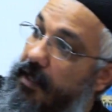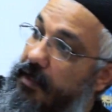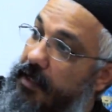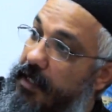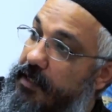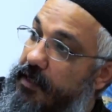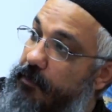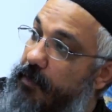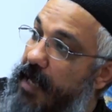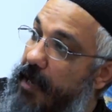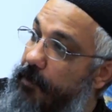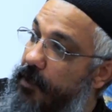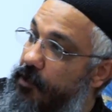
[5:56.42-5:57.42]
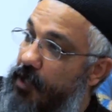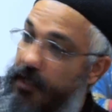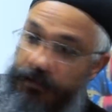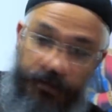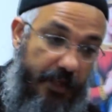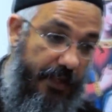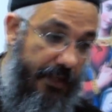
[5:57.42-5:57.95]
Nelson map and chart
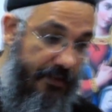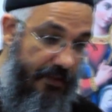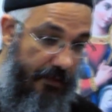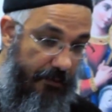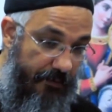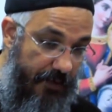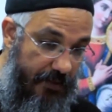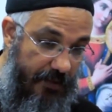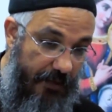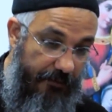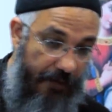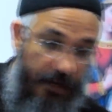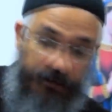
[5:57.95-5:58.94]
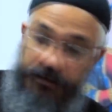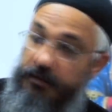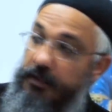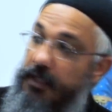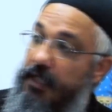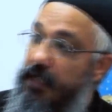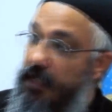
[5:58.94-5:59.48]
where I get some of the stuff out,
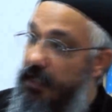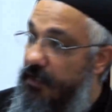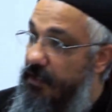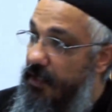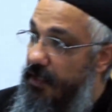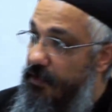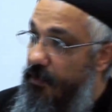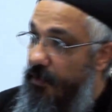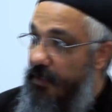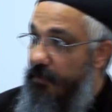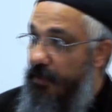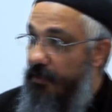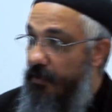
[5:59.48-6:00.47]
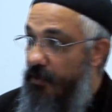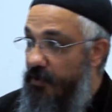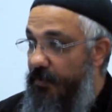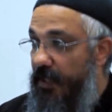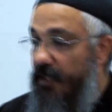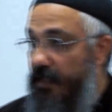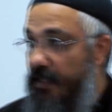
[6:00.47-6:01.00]
is he's talking about the
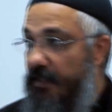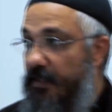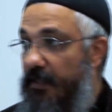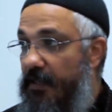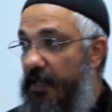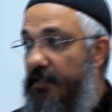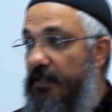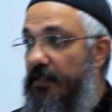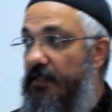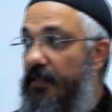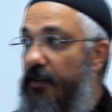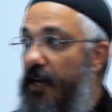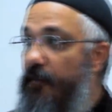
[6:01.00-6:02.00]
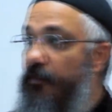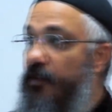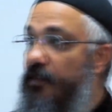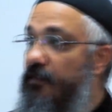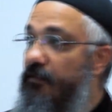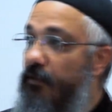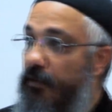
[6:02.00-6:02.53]
cosmic Christ. That Christ is the high
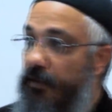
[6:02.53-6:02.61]
priest of all